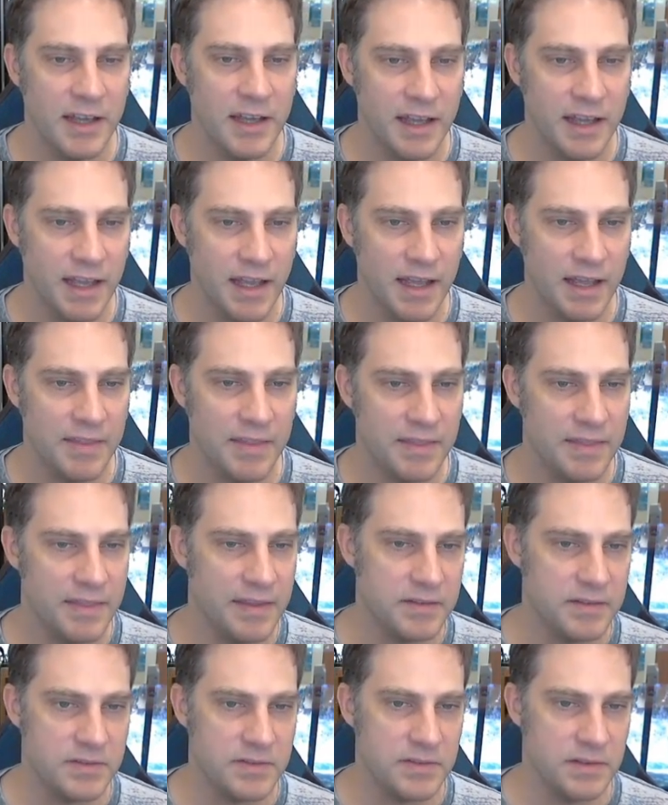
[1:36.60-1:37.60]
and
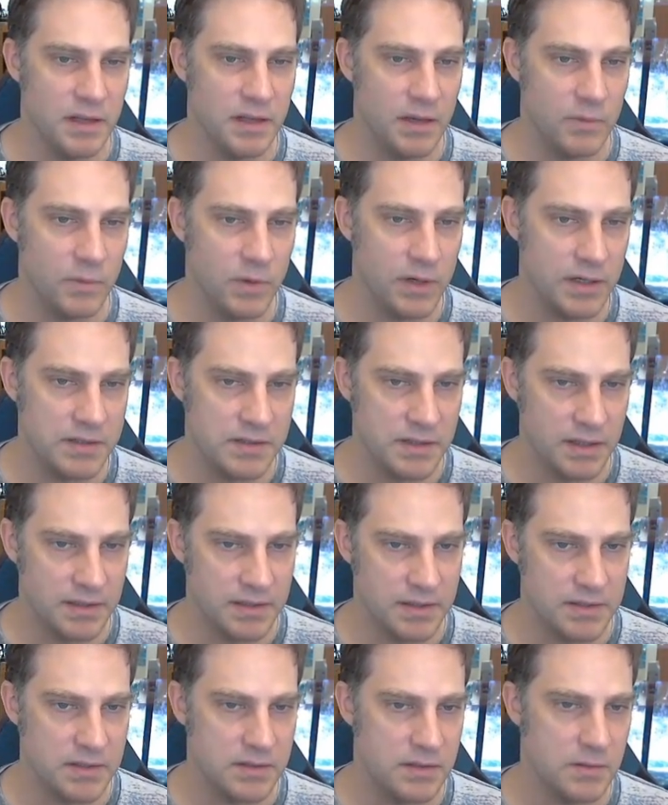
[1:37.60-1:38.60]
we're going to select
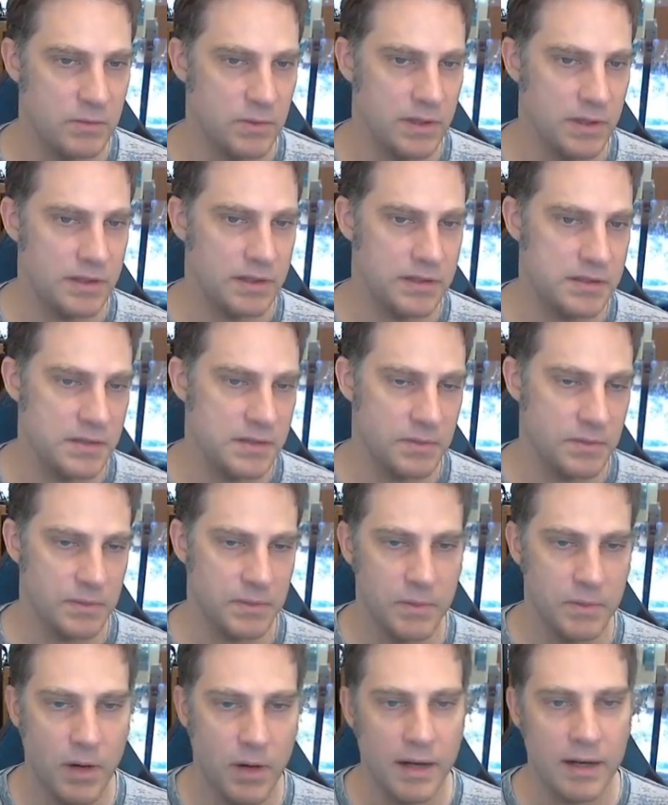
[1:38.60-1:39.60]
this as the one because it's the one we
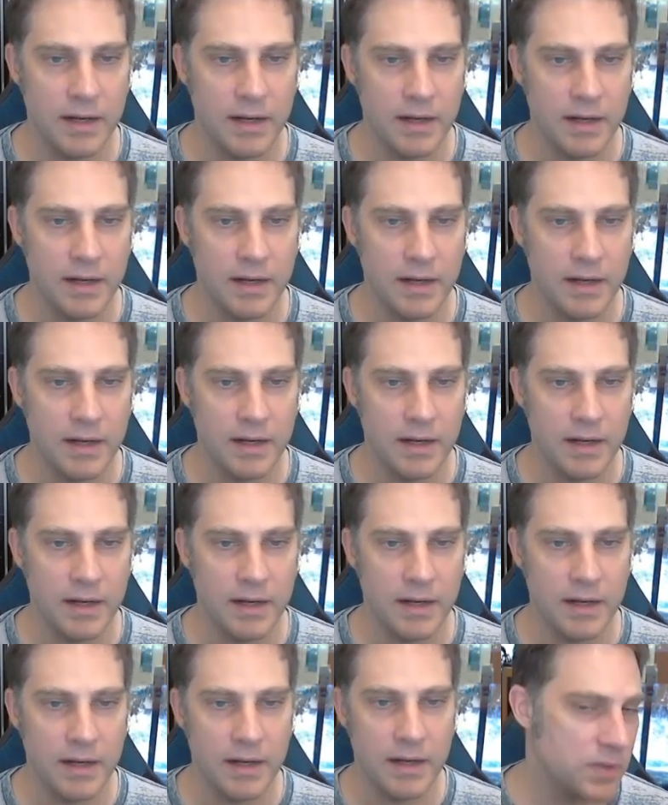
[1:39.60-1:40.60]
want. And so the fact that
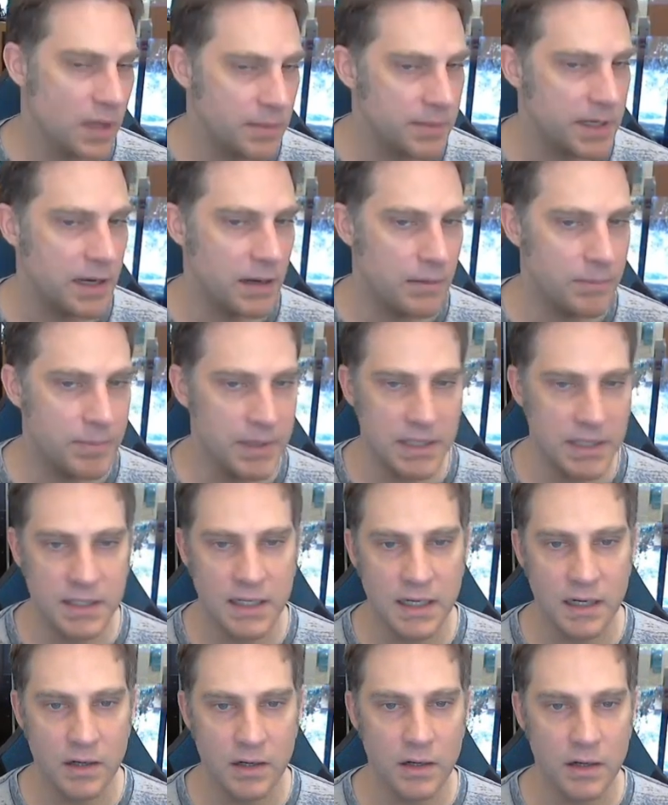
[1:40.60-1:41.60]
there's Plumbing Company in
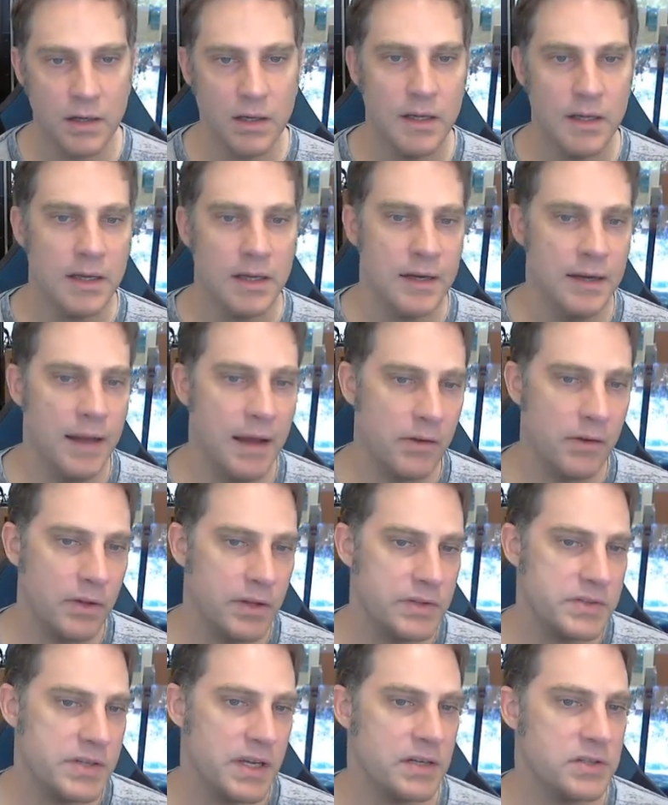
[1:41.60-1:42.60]
here, now
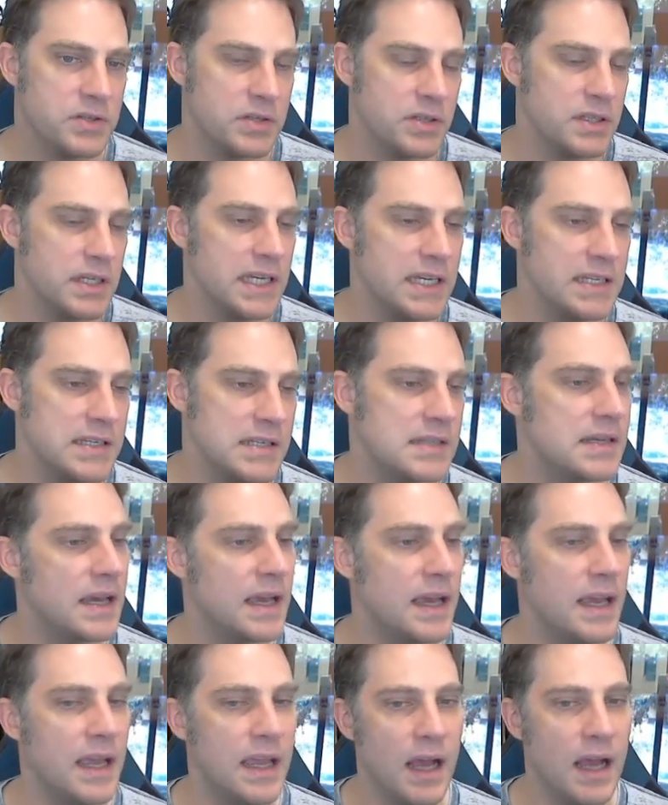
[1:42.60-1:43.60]
let's actually
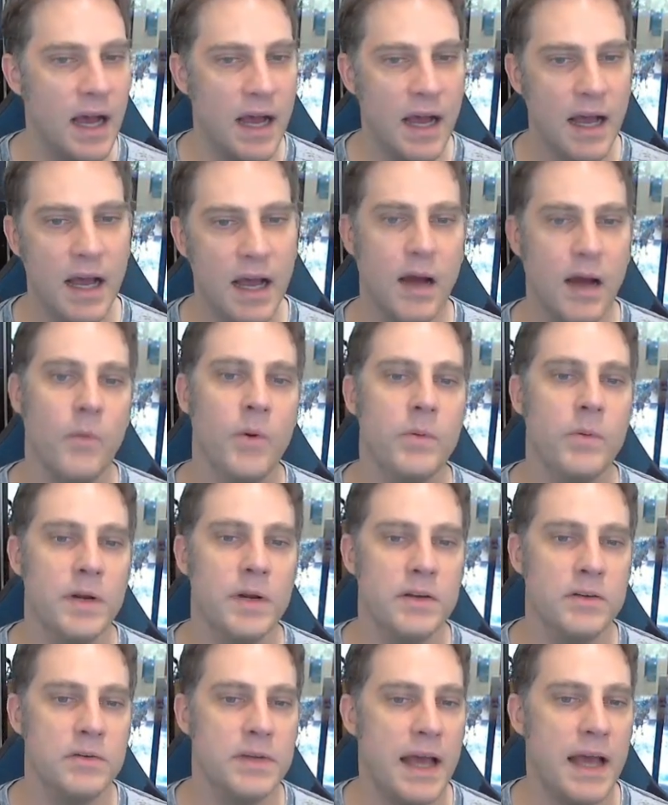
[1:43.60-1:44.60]
say we want to
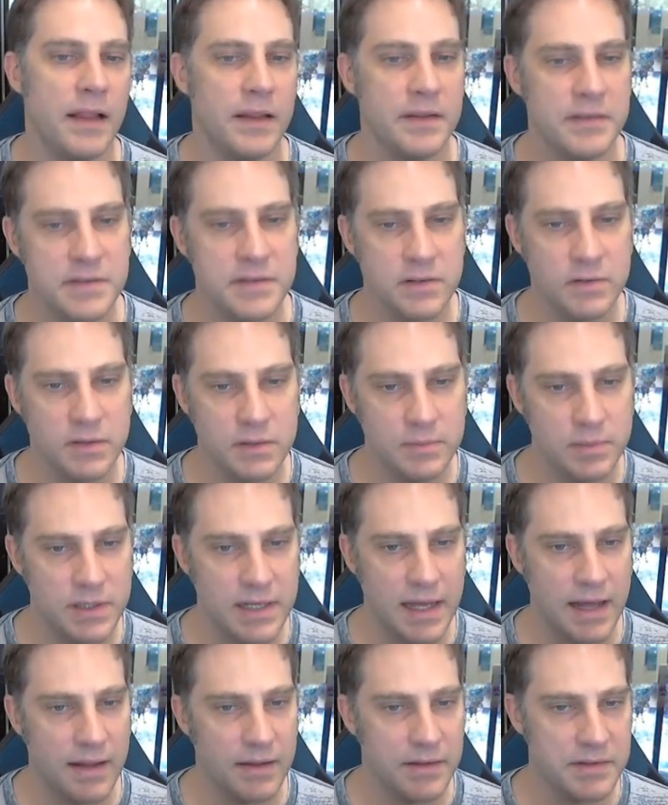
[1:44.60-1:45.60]
do Dallas. Let's go ahead and put
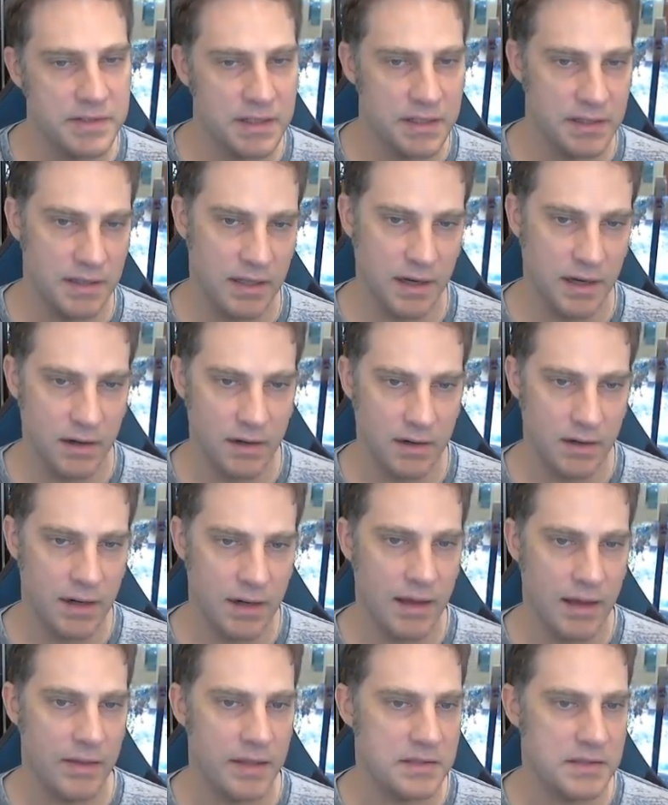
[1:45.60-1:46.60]
Dallas in there.
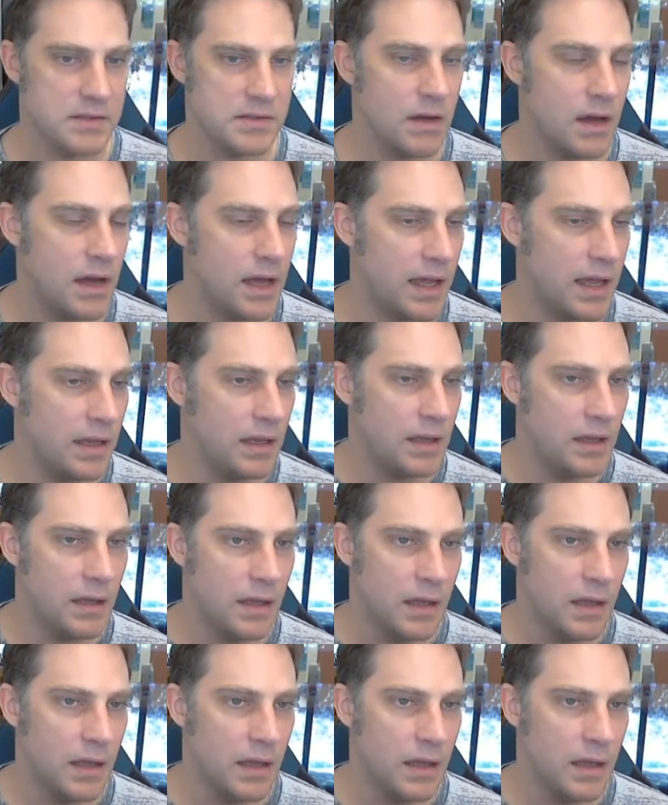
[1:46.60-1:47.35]
Now that's not